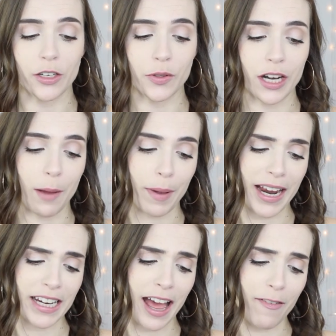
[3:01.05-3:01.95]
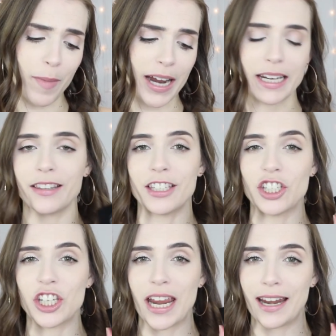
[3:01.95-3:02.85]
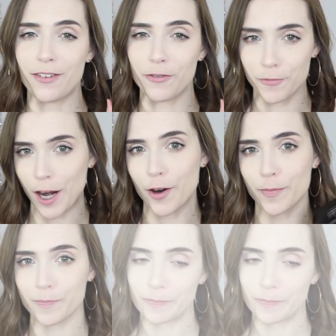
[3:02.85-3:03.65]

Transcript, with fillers: I use it up. I have mine in the shade Fair.